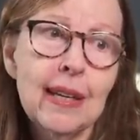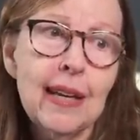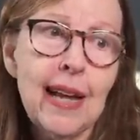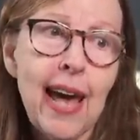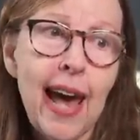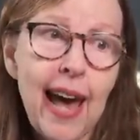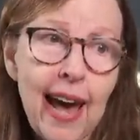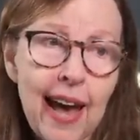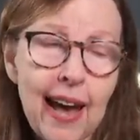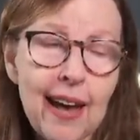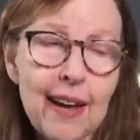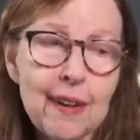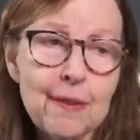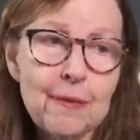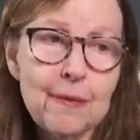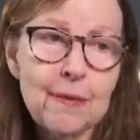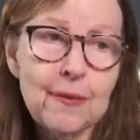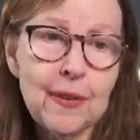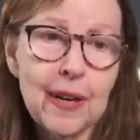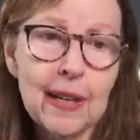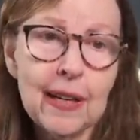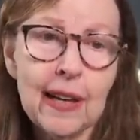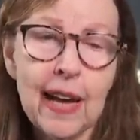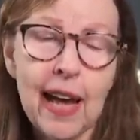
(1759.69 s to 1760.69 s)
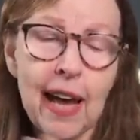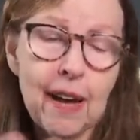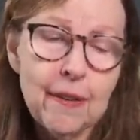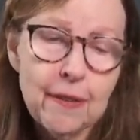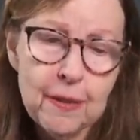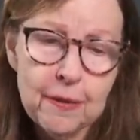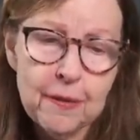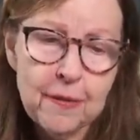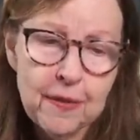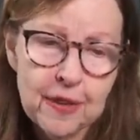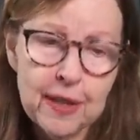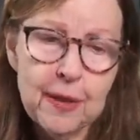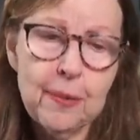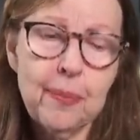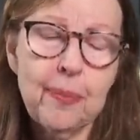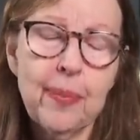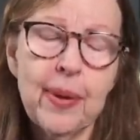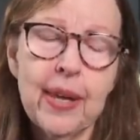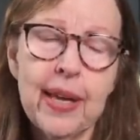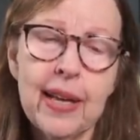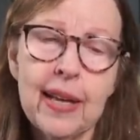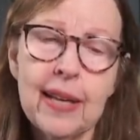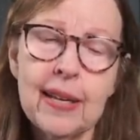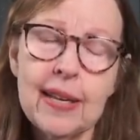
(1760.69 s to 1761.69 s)
have uh, i have a
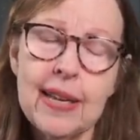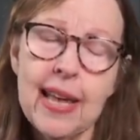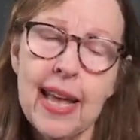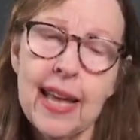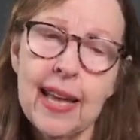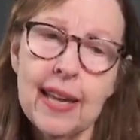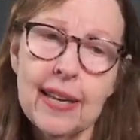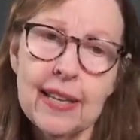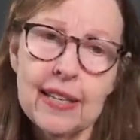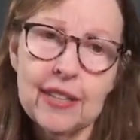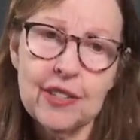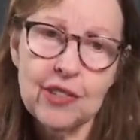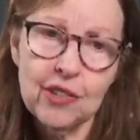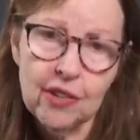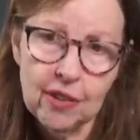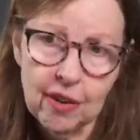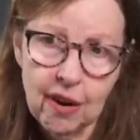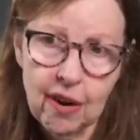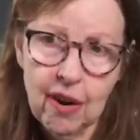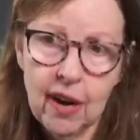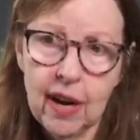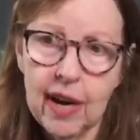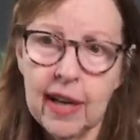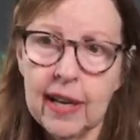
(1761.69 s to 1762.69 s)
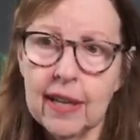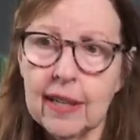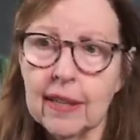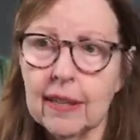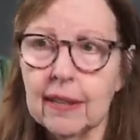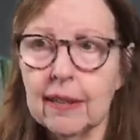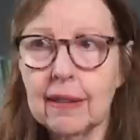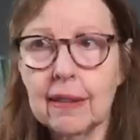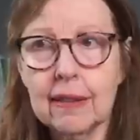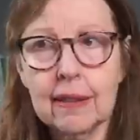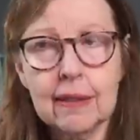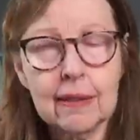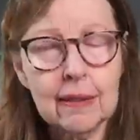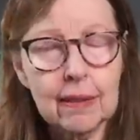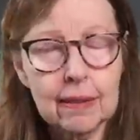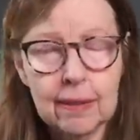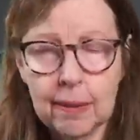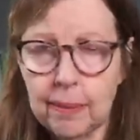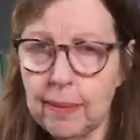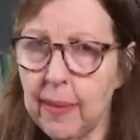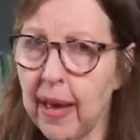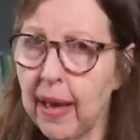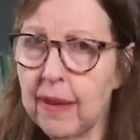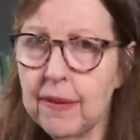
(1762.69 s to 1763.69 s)
fitbit and it's got
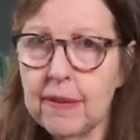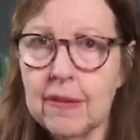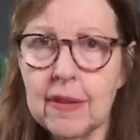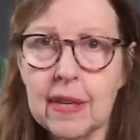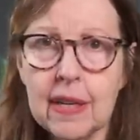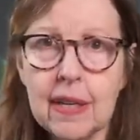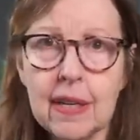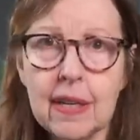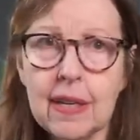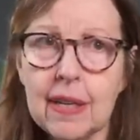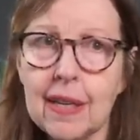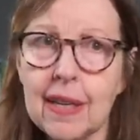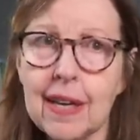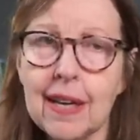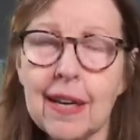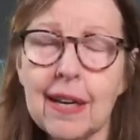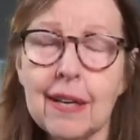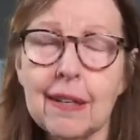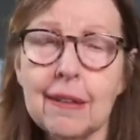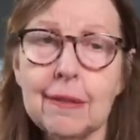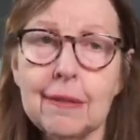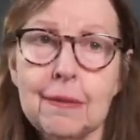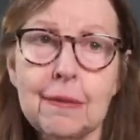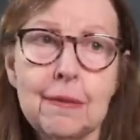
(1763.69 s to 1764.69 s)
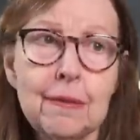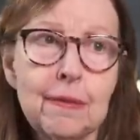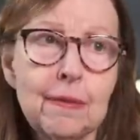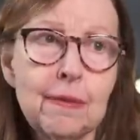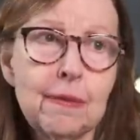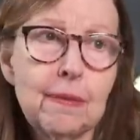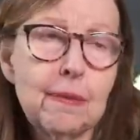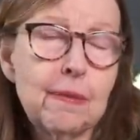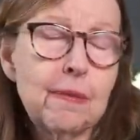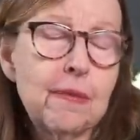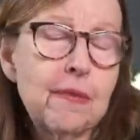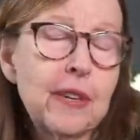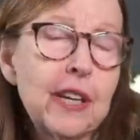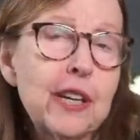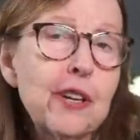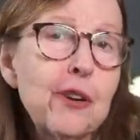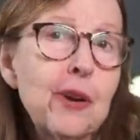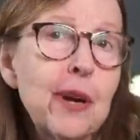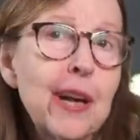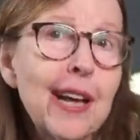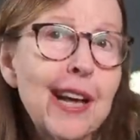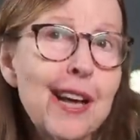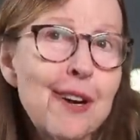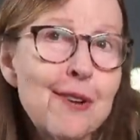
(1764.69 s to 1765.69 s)
a method of
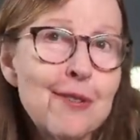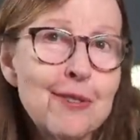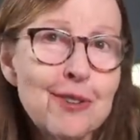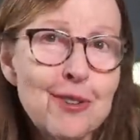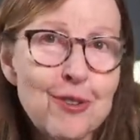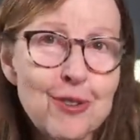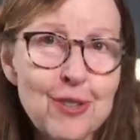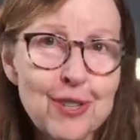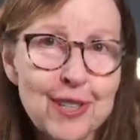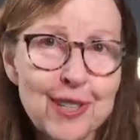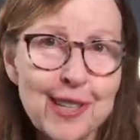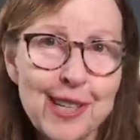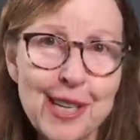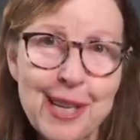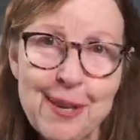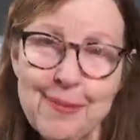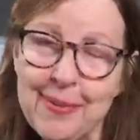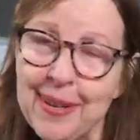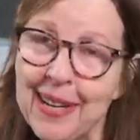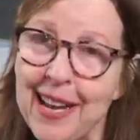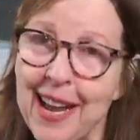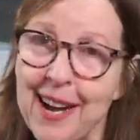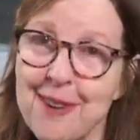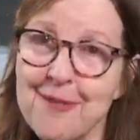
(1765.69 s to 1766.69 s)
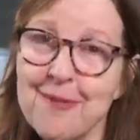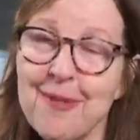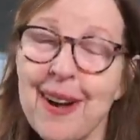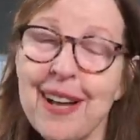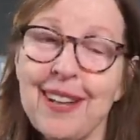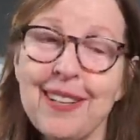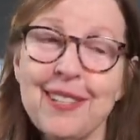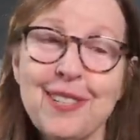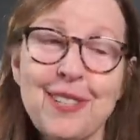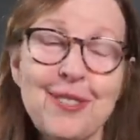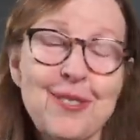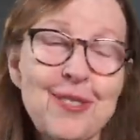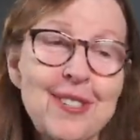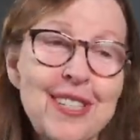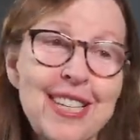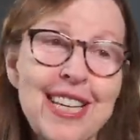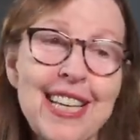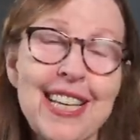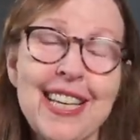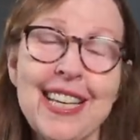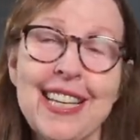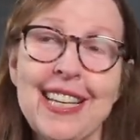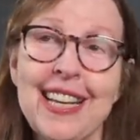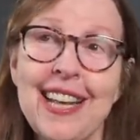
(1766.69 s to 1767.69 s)
figuring out your sleep and how well you
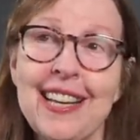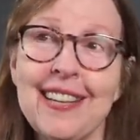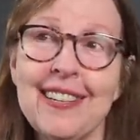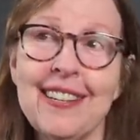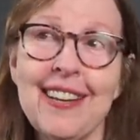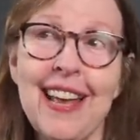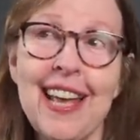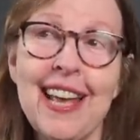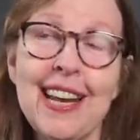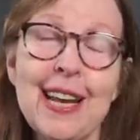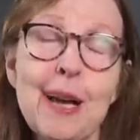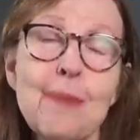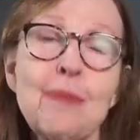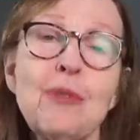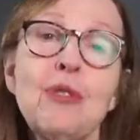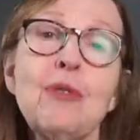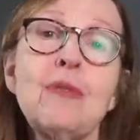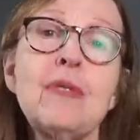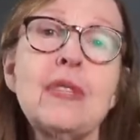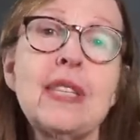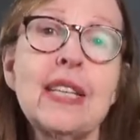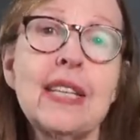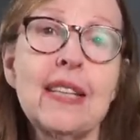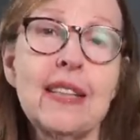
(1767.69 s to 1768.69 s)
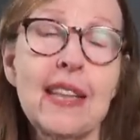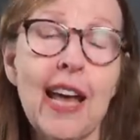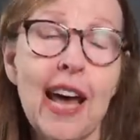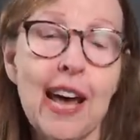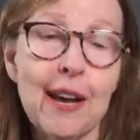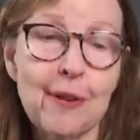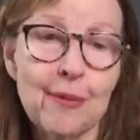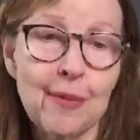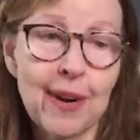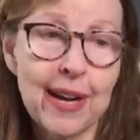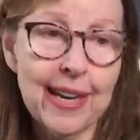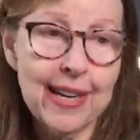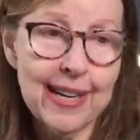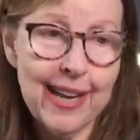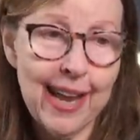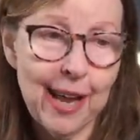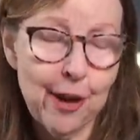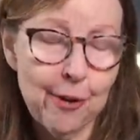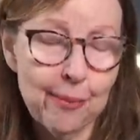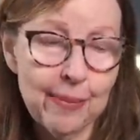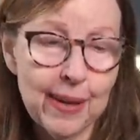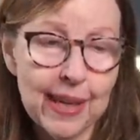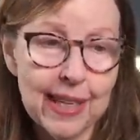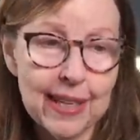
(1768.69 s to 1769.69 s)
did and and I'm using that right
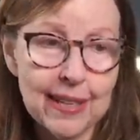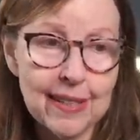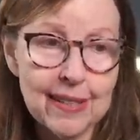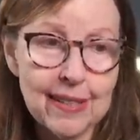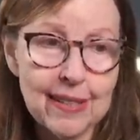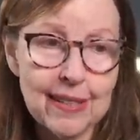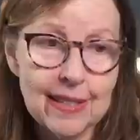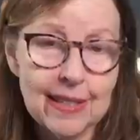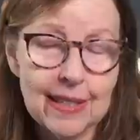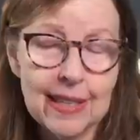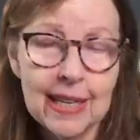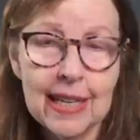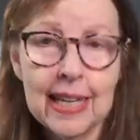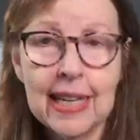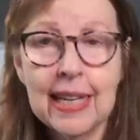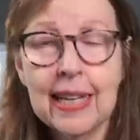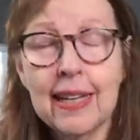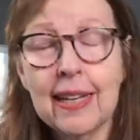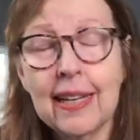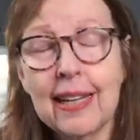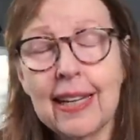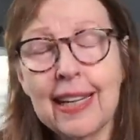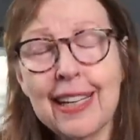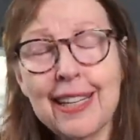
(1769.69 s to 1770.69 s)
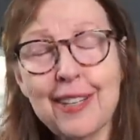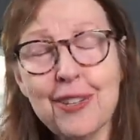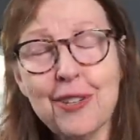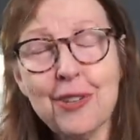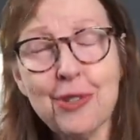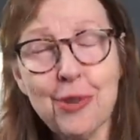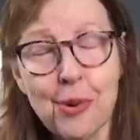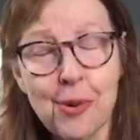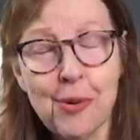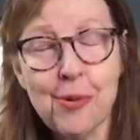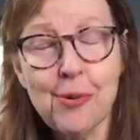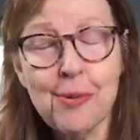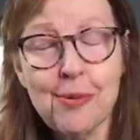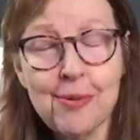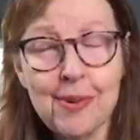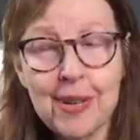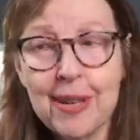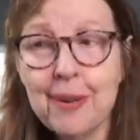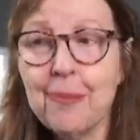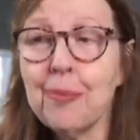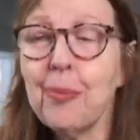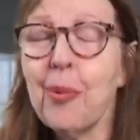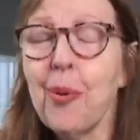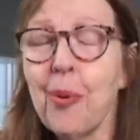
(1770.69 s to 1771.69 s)
now because it is so
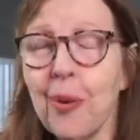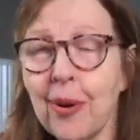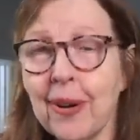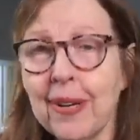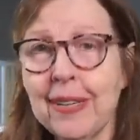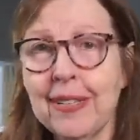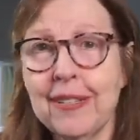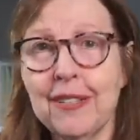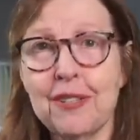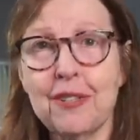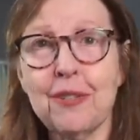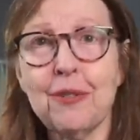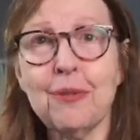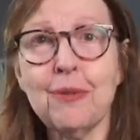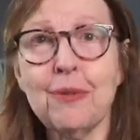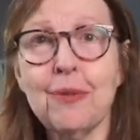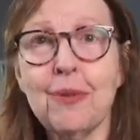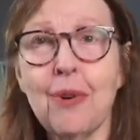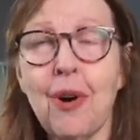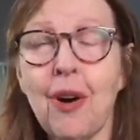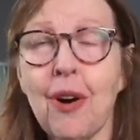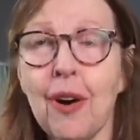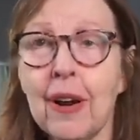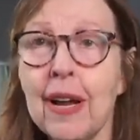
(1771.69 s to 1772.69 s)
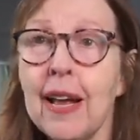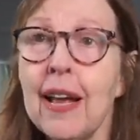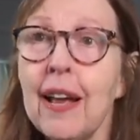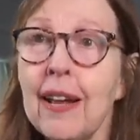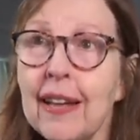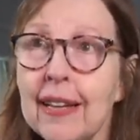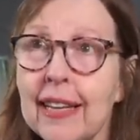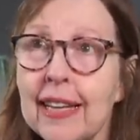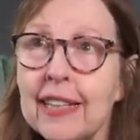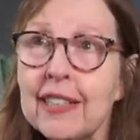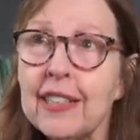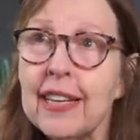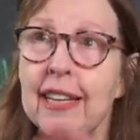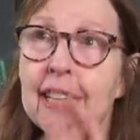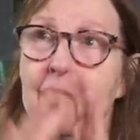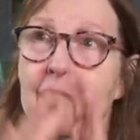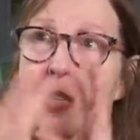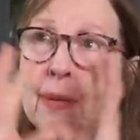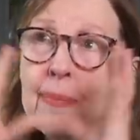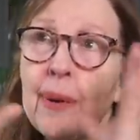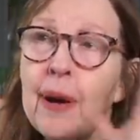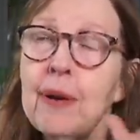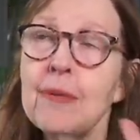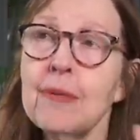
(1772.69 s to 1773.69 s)
important to our it's
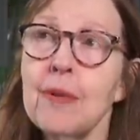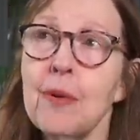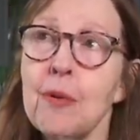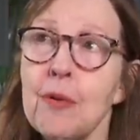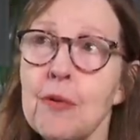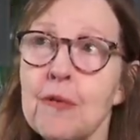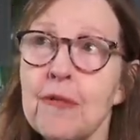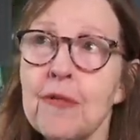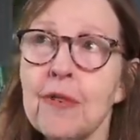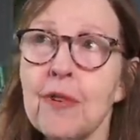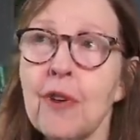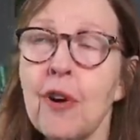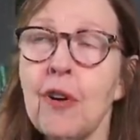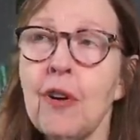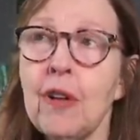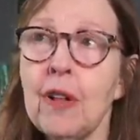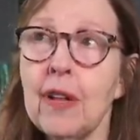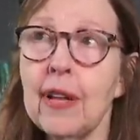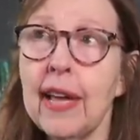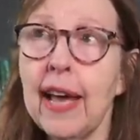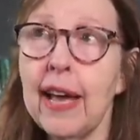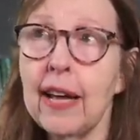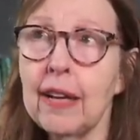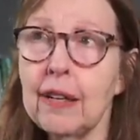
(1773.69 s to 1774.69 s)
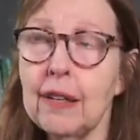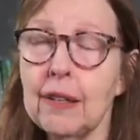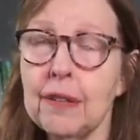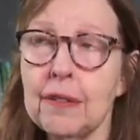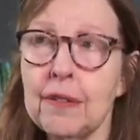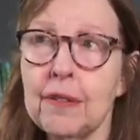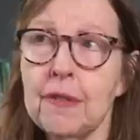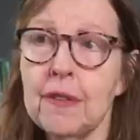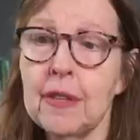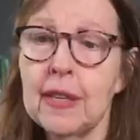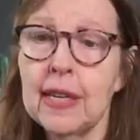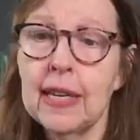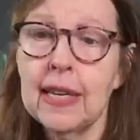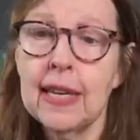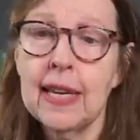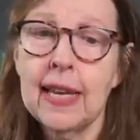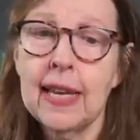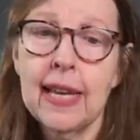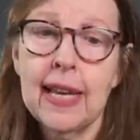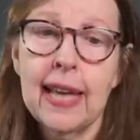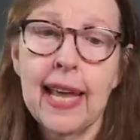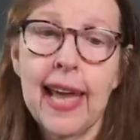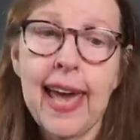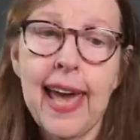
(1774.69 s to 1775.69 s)
it's about overall health
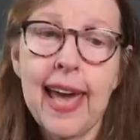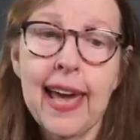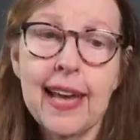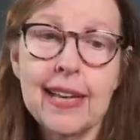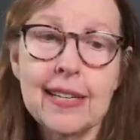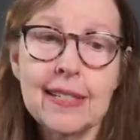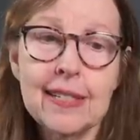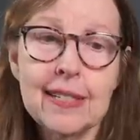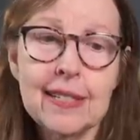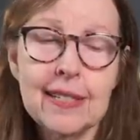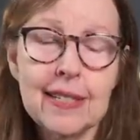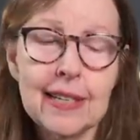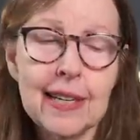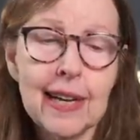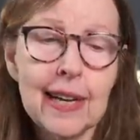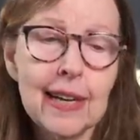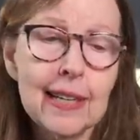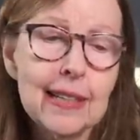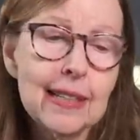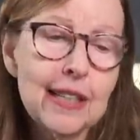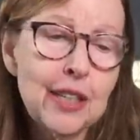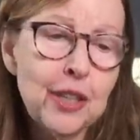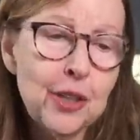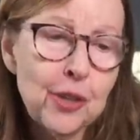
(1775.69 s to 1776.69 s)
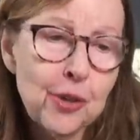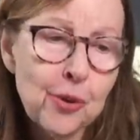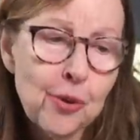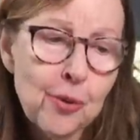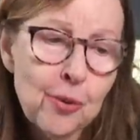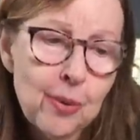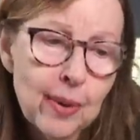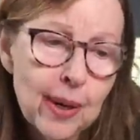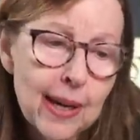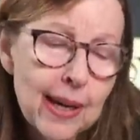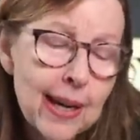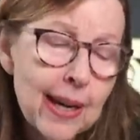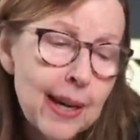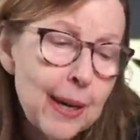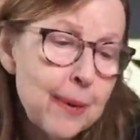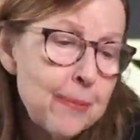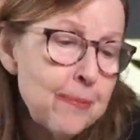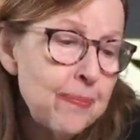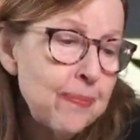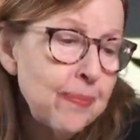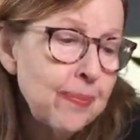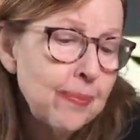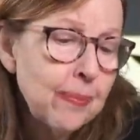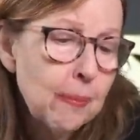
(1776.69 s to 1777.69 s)
and you know
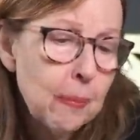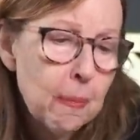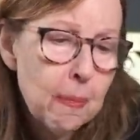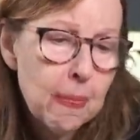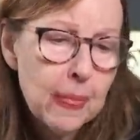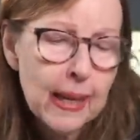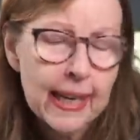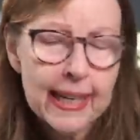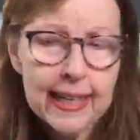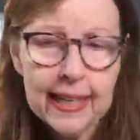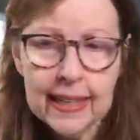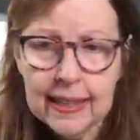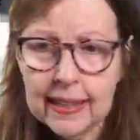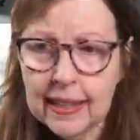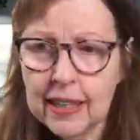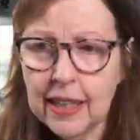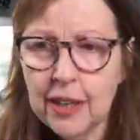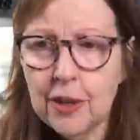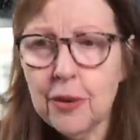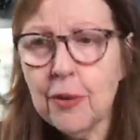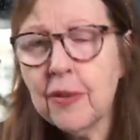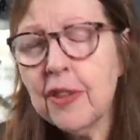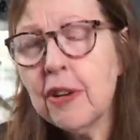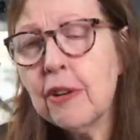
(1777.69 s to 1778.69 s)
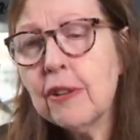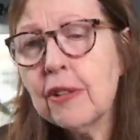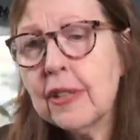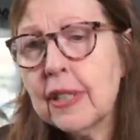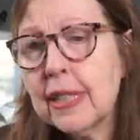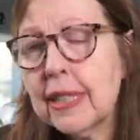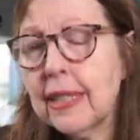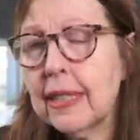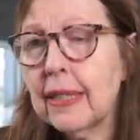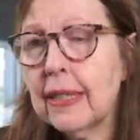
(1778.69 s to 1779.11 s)
um you know there's